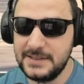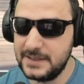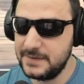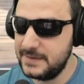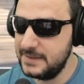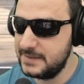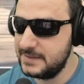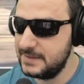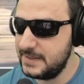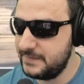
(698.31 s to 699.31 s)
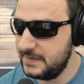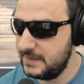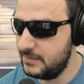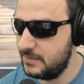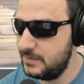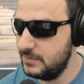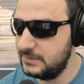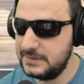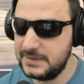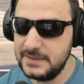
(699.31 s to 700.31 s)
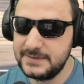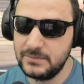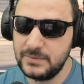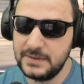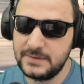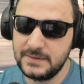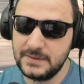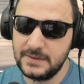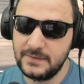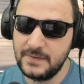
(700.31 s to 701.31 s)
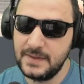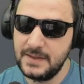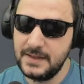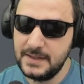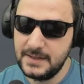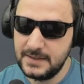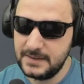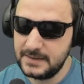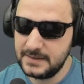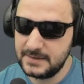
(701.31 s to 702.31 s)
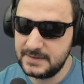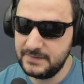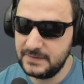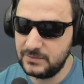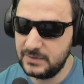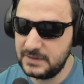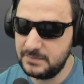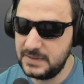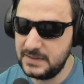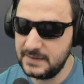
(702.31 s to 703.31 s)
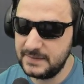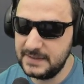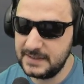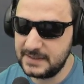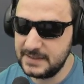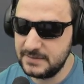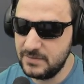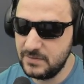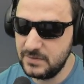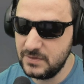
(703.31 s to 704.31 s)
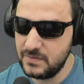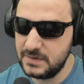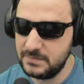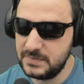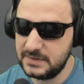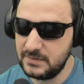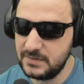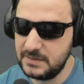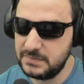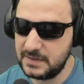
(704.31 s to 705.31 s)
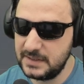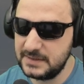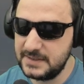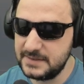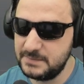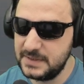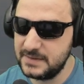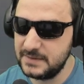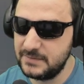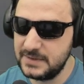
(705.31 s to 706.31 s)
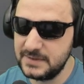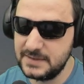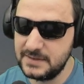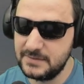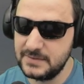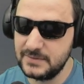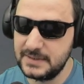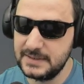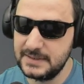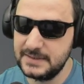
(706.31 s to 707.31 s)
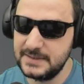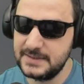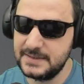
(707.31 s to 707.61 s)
I think uh, everything on low details with uh, uh, seven twenty p. I think I can go lower, but I'll keep it like this because I want to see how it's running like this.